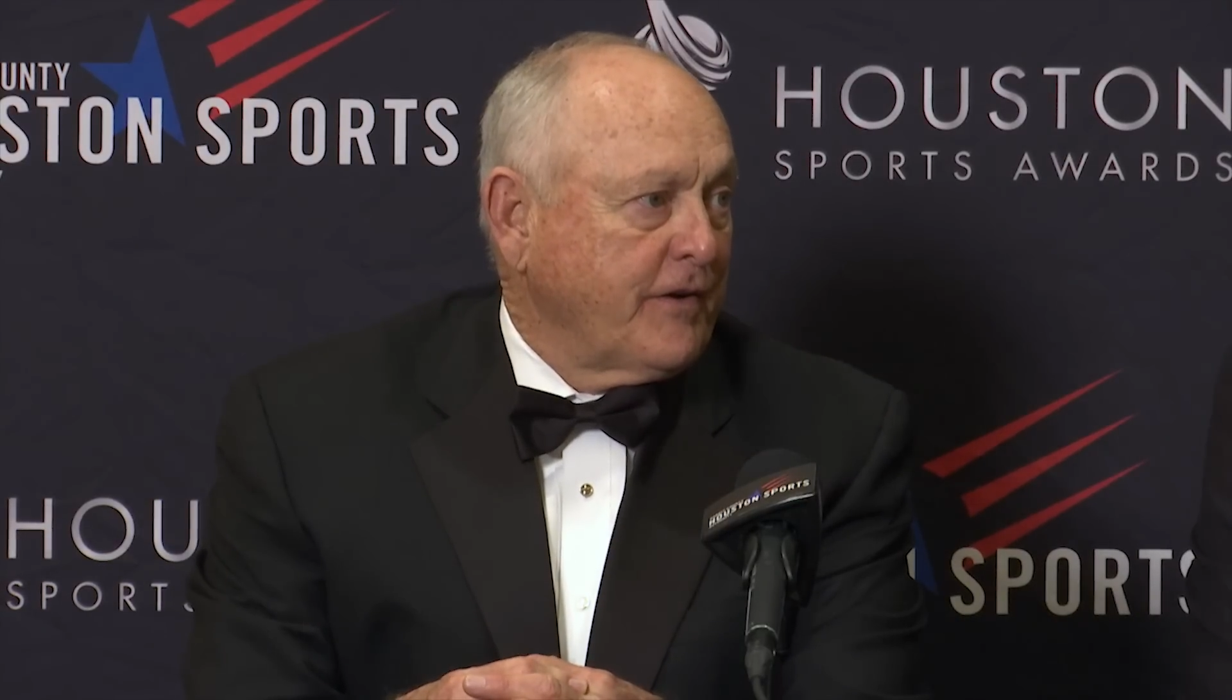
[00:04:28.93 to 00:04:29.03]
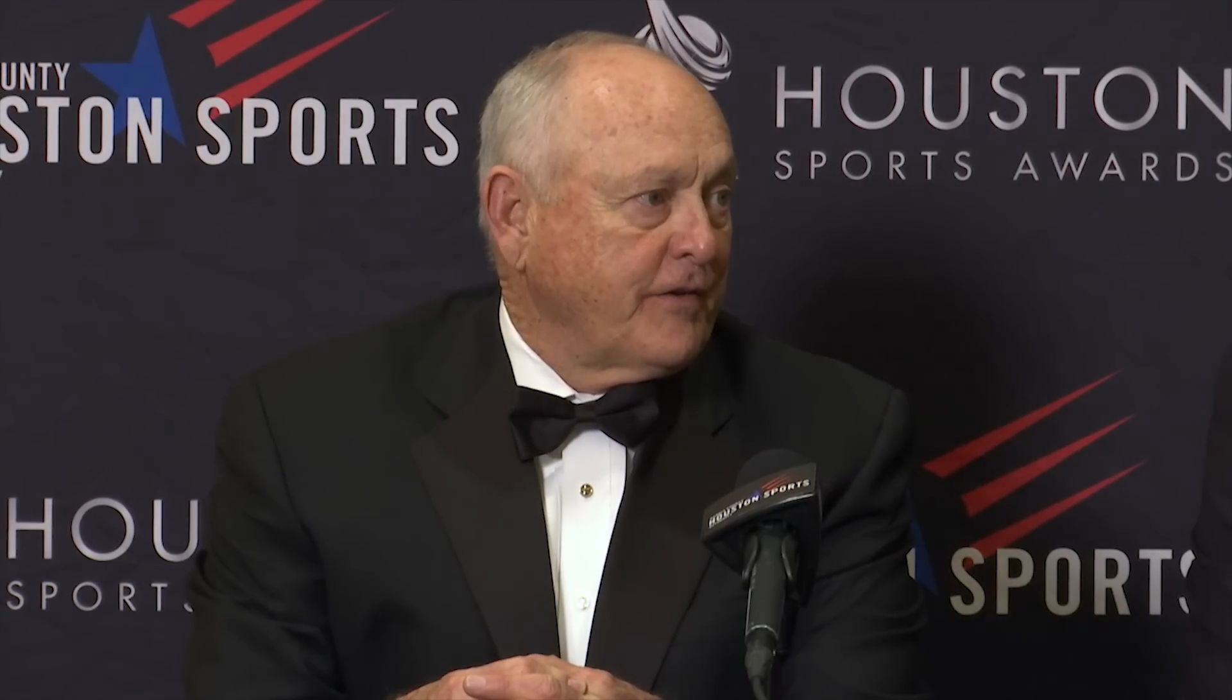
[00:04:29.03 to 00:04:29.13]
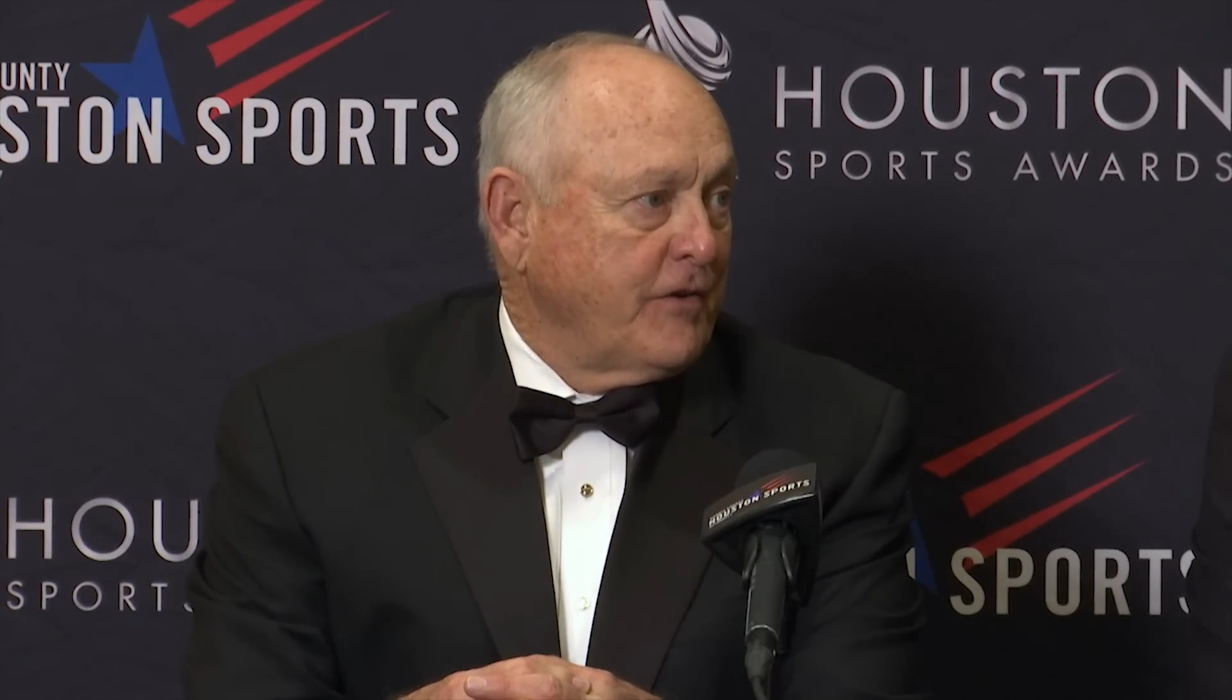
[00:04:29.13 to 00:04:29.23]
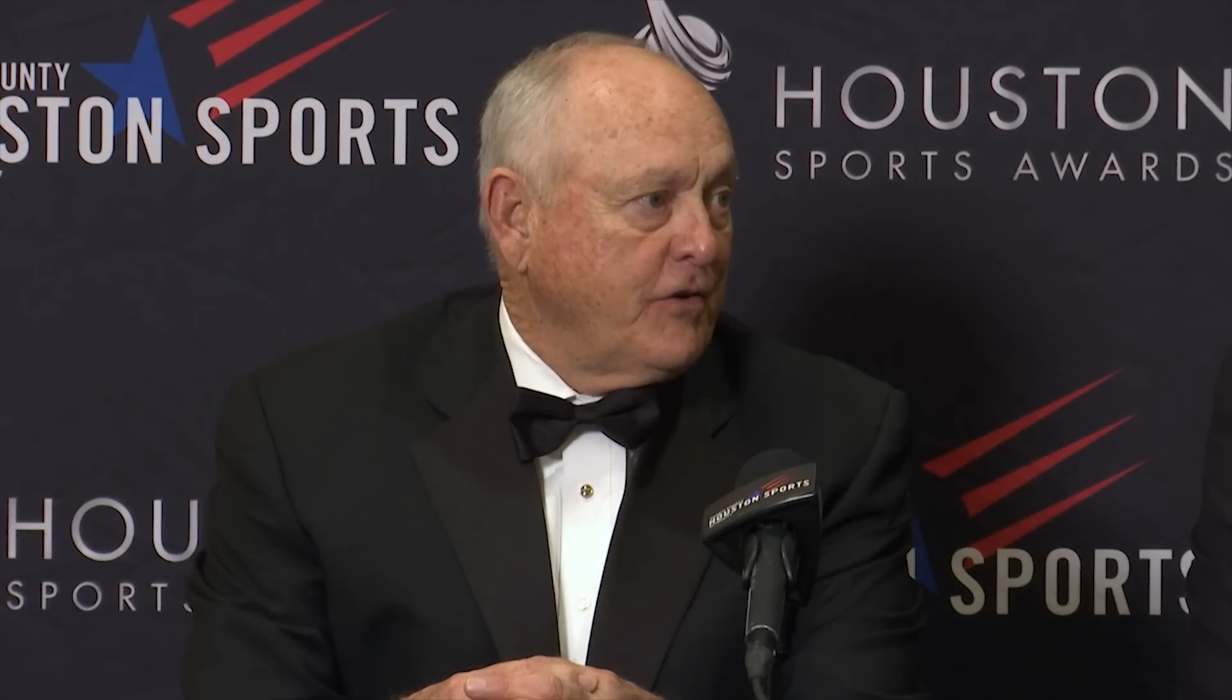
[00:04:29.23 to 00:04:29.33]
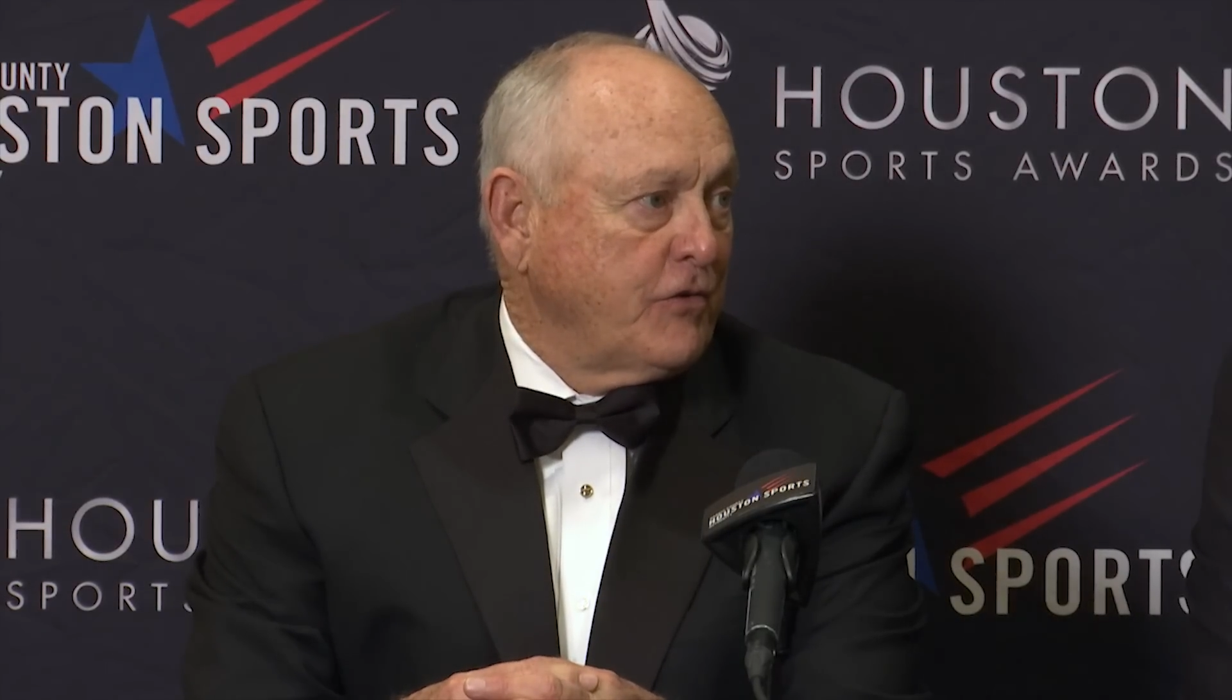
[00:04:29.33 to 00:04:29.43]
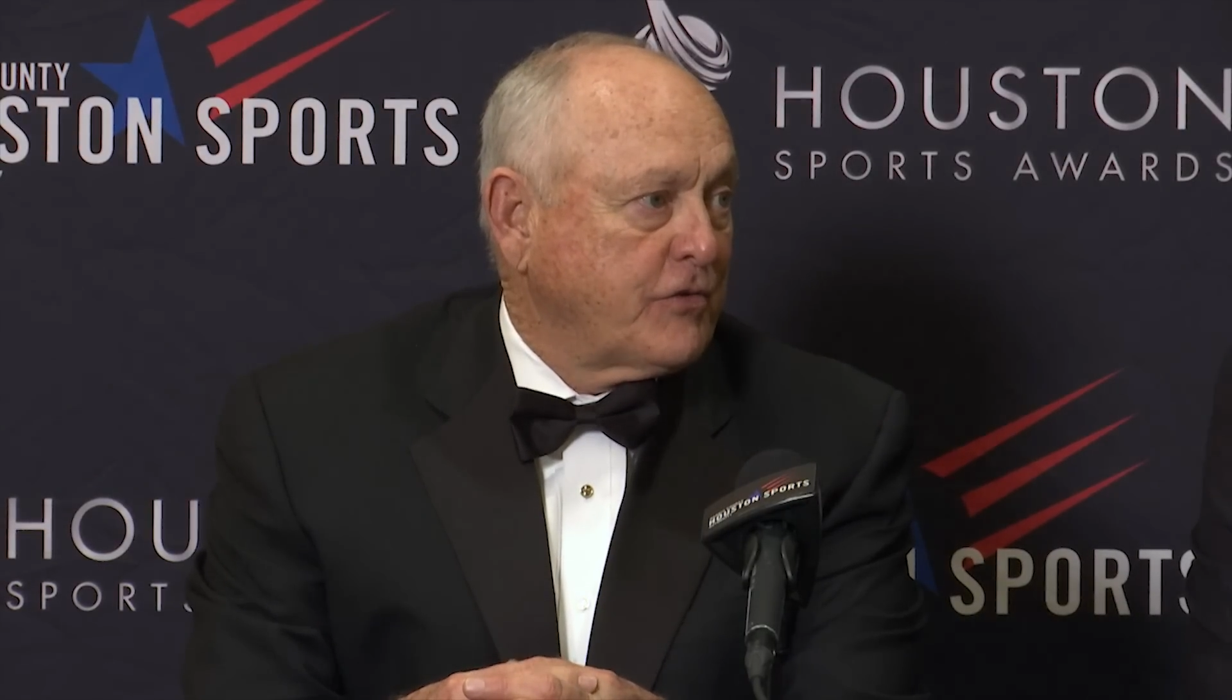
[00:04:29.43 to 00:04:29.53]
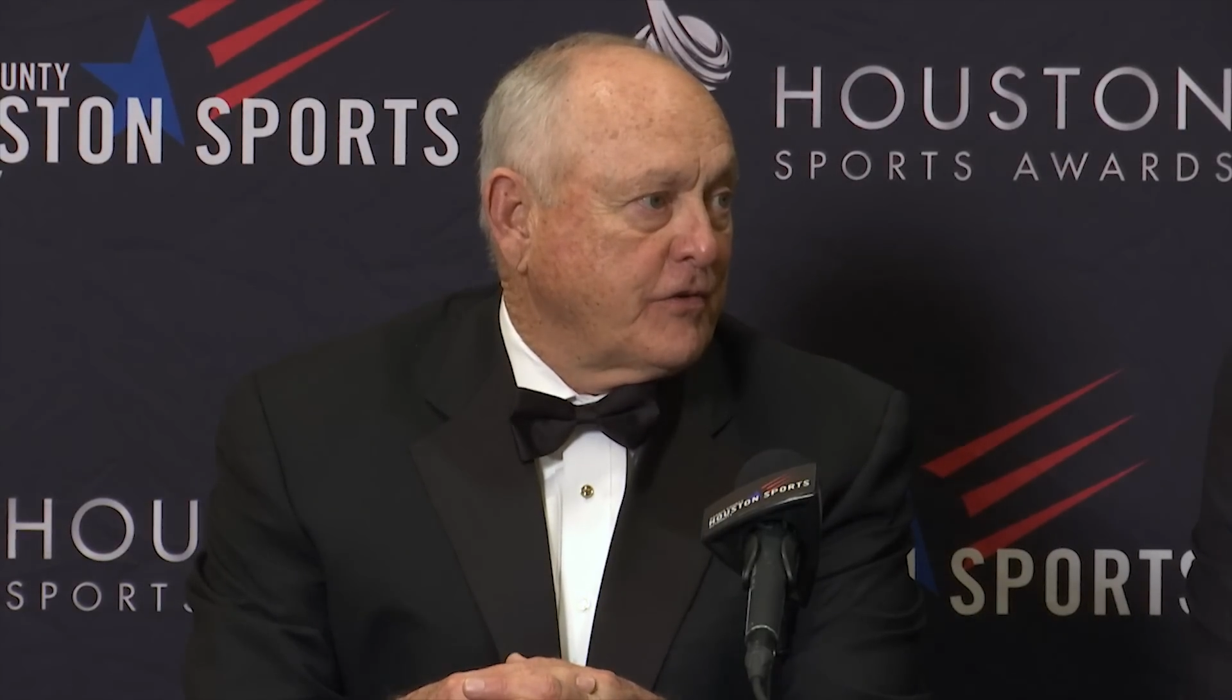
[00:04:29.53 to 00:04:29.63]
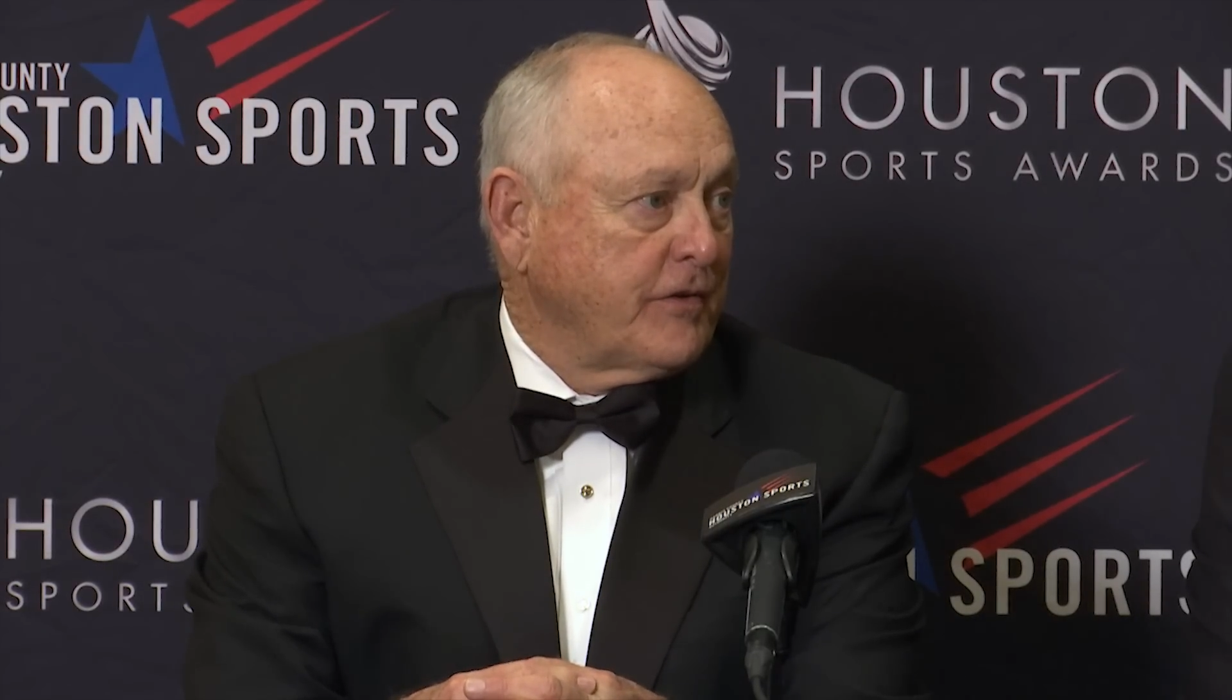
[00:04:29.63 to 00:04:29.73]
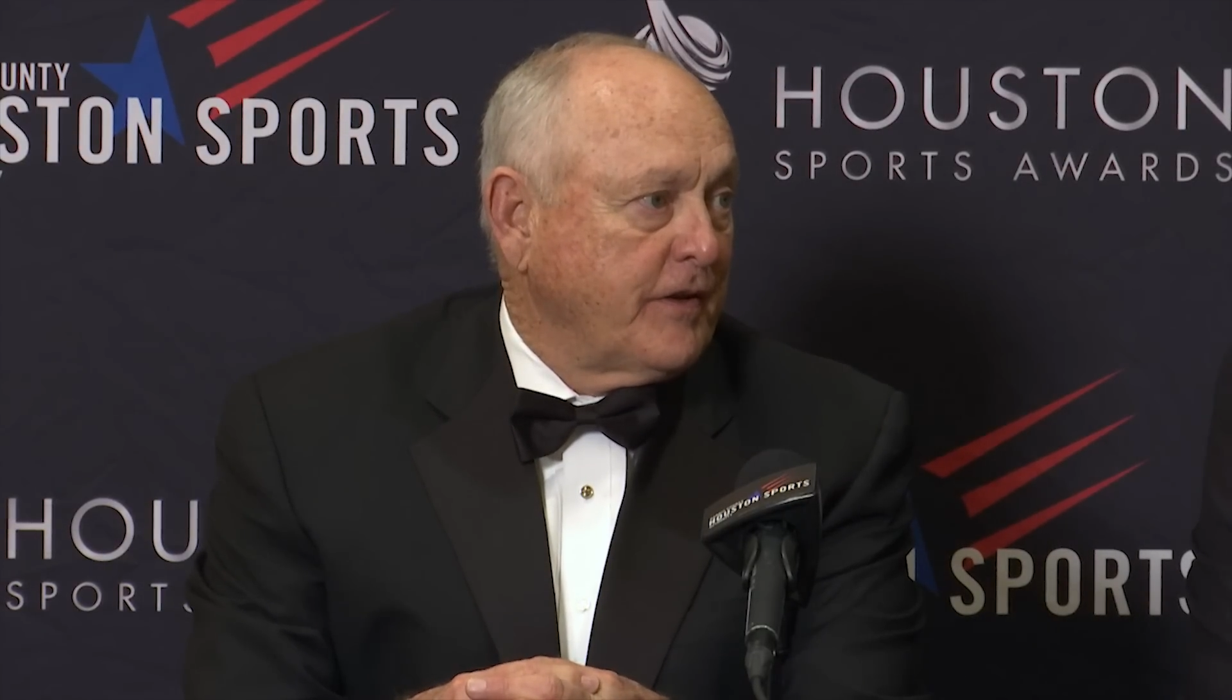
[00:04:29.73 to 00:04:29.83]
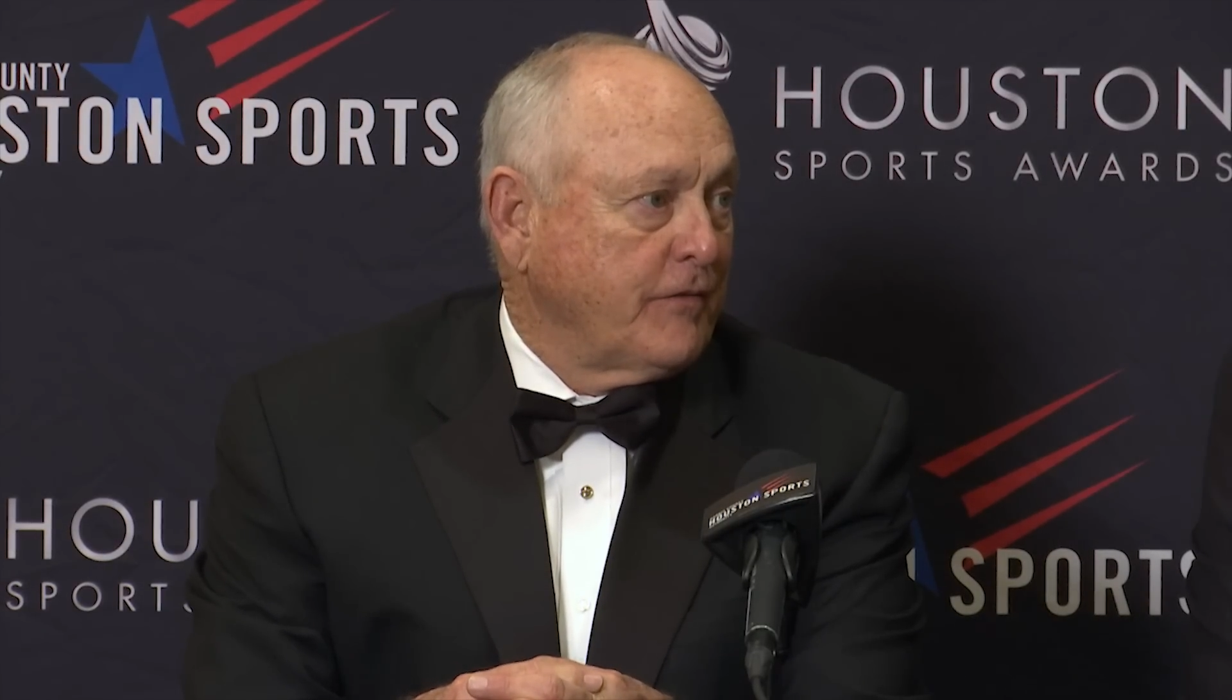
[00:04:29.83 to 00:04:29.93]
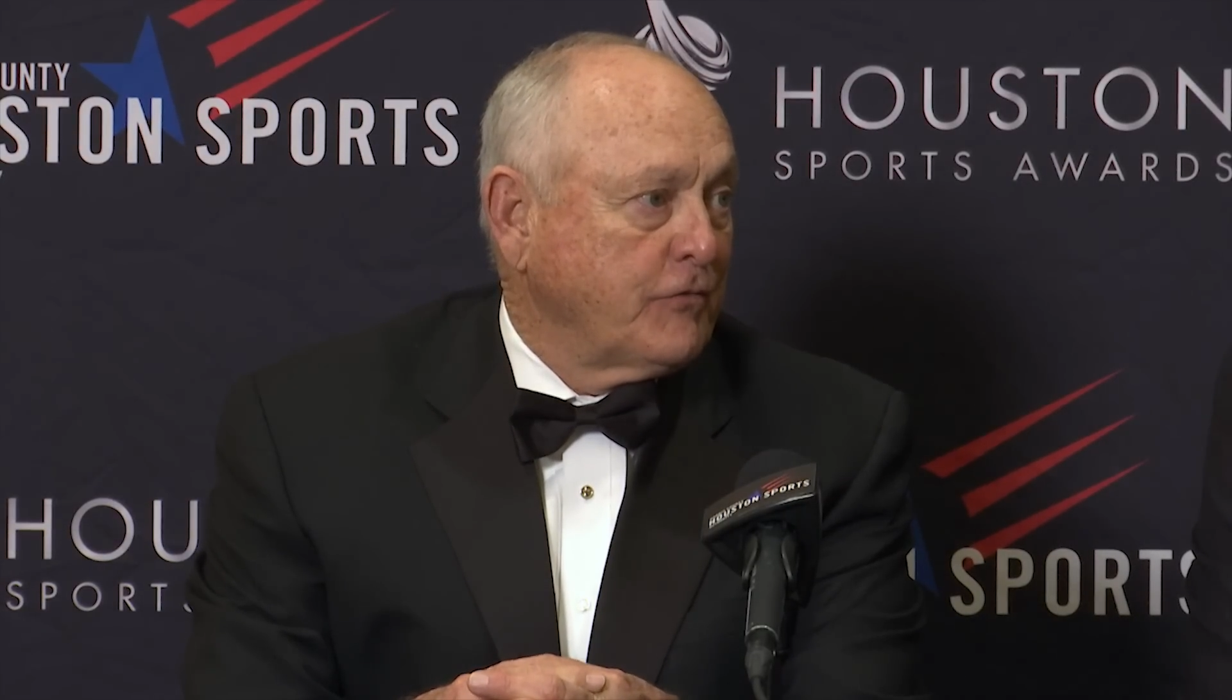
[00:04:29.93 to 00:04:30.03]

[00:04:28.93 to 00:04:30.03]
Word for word: in Houston that